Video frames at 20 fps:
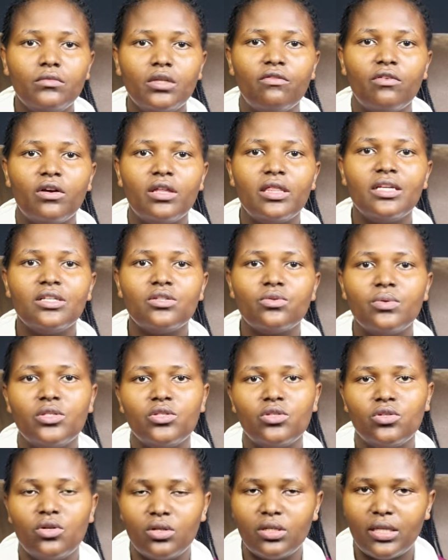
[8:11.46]
for this
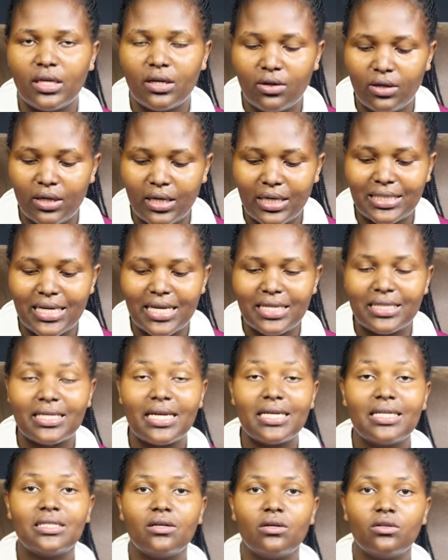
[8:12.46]
question, the correct
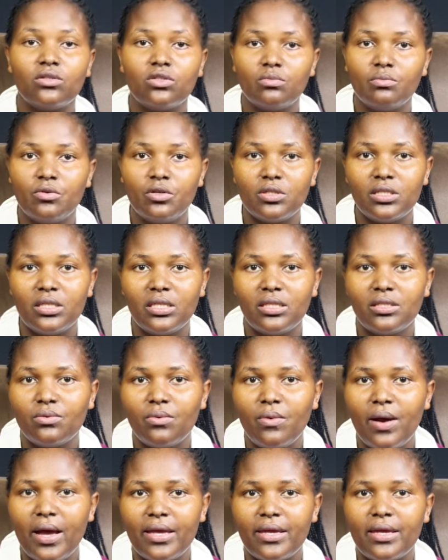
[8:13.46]
answer is osmosis.
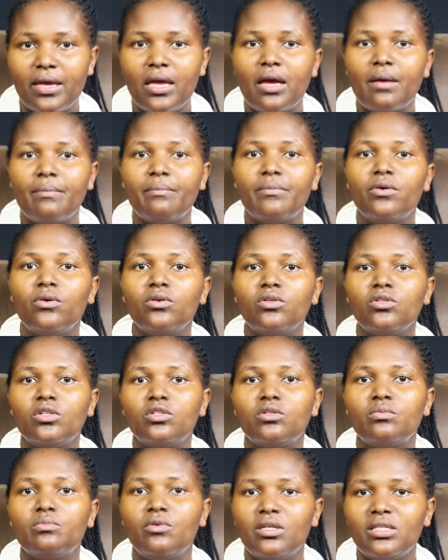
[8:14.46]
Why? Because
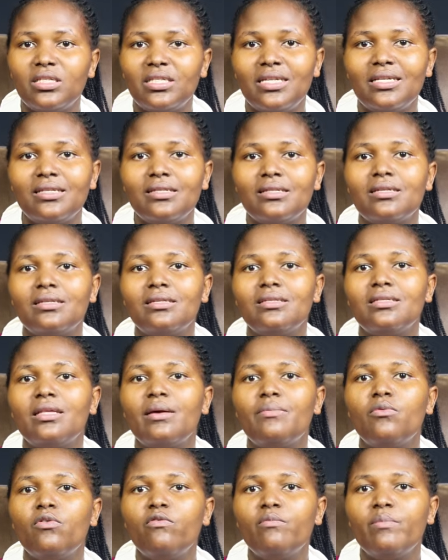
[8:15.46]
osmosis is
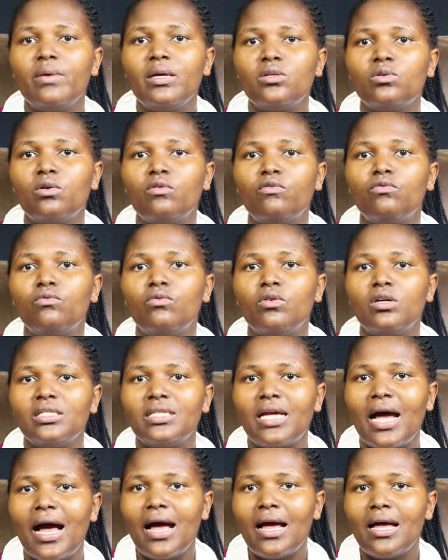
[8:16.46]
the movement of
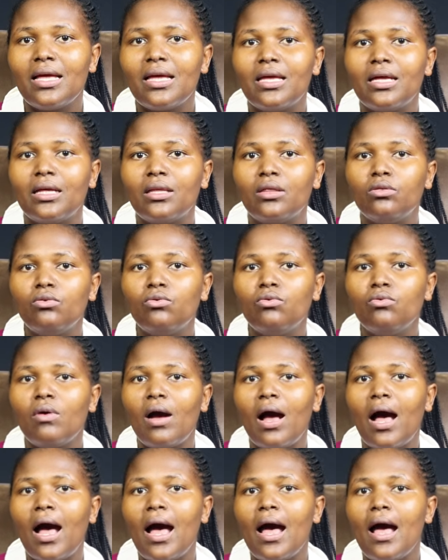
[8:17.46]
water
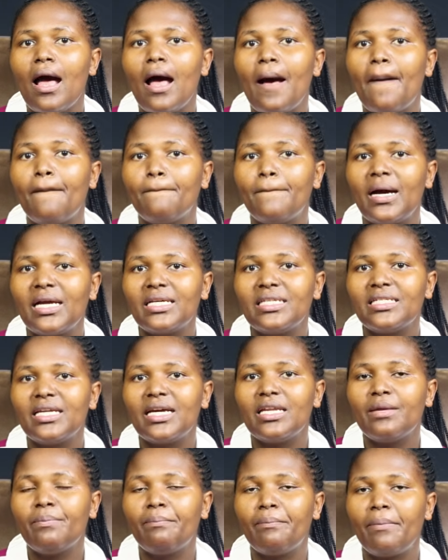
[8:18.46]
through a
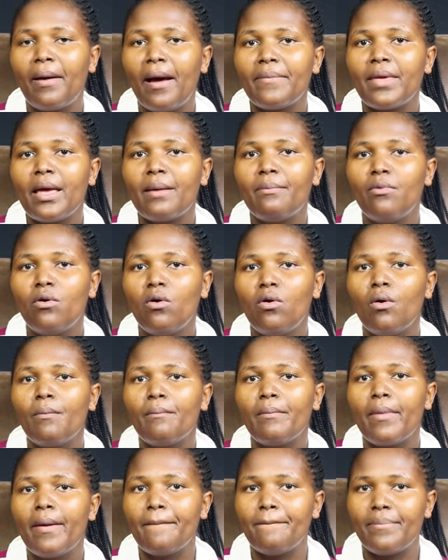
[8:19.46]
partially permeable
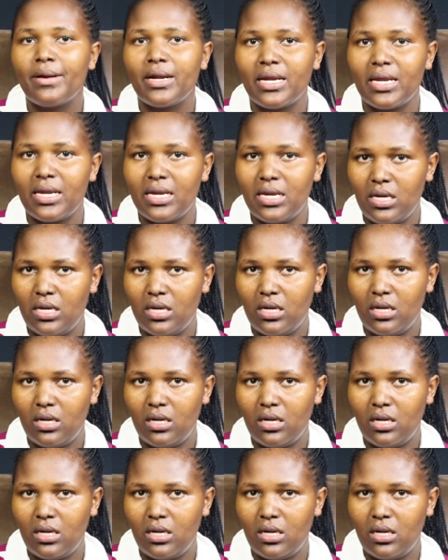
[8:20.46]
membrane.